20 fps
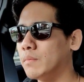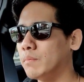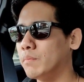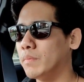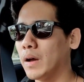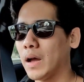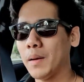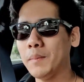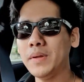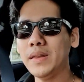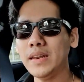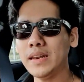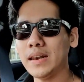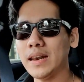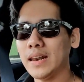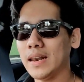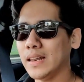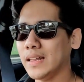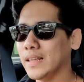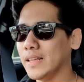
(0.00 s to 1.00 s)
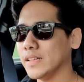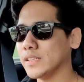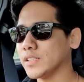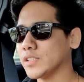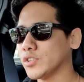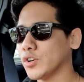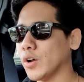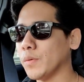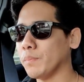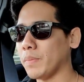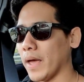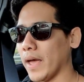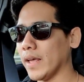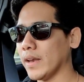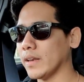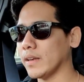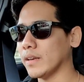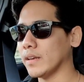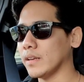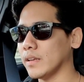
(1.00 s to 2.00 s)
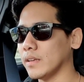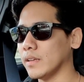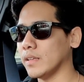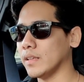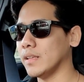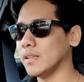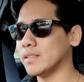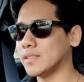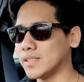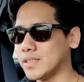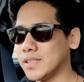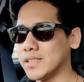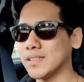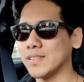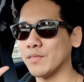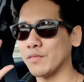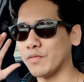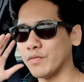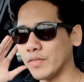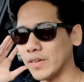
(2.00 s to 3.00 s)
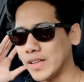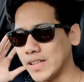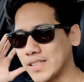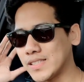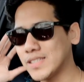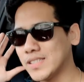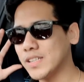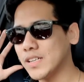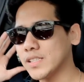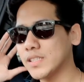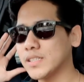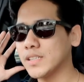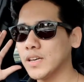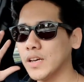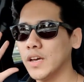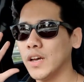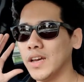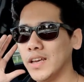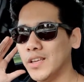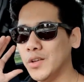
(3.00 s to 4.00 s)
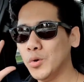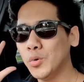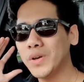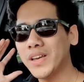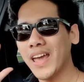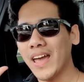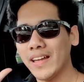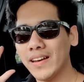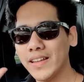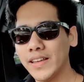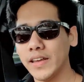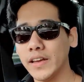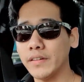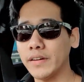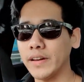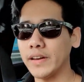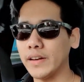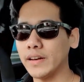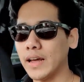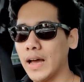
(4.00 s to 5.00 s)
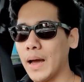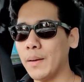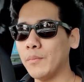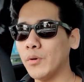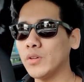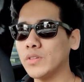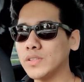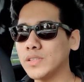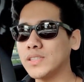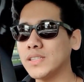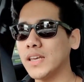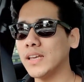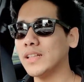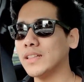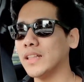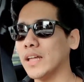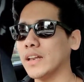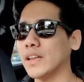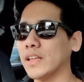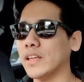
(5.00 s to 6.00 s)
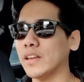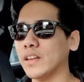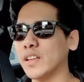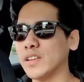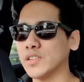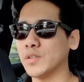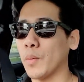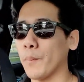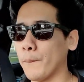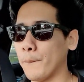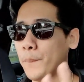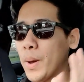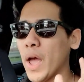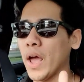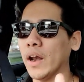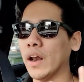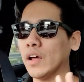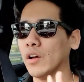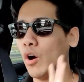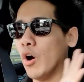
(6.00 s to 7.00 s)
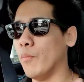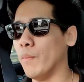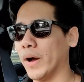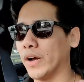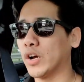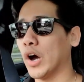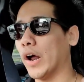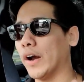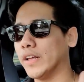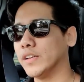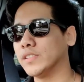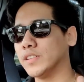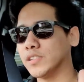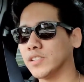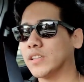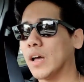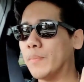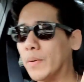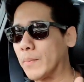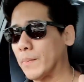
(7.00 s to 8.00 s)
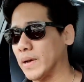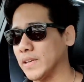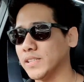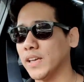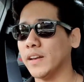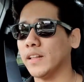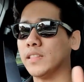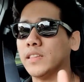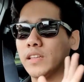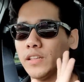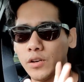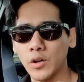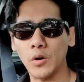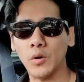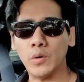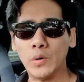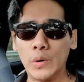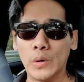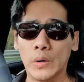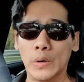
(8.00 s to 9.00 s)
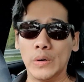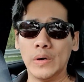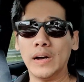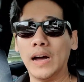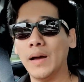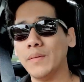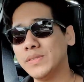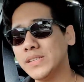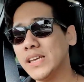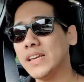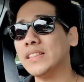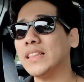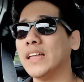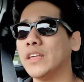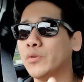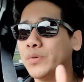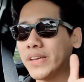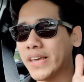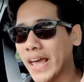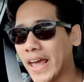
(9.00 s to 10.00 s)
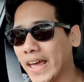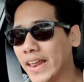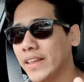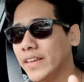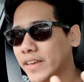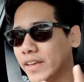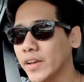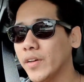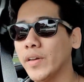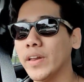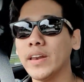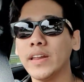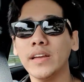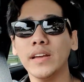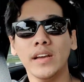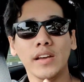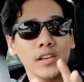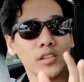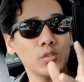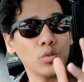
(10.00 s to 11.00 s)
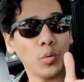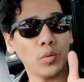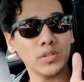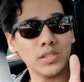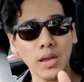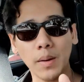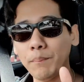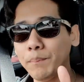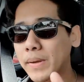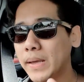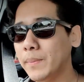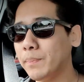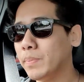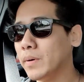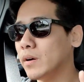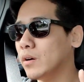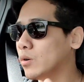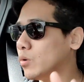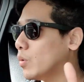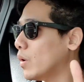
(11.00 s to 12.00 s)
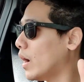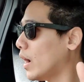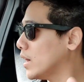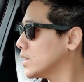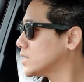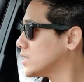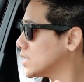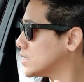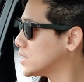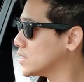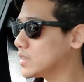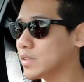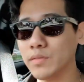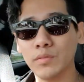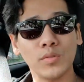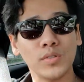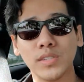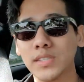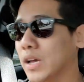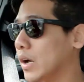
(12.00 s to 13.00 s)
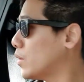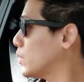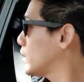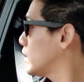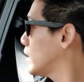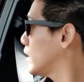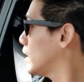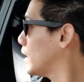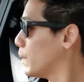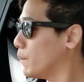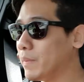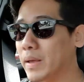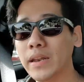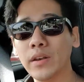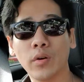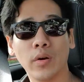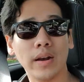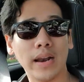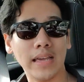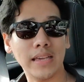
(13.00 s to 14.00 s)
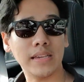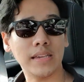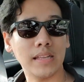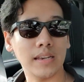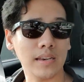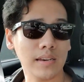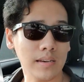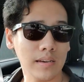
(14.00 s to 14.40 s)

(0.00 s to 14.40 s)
But I mean, it's not bad. It's just you can hear it. I'm not saying that it is bad, like, oh my god, it's disturbing my sanity. No, I'm saying that you can hear it. So some people who are sensitive to sound may not like it.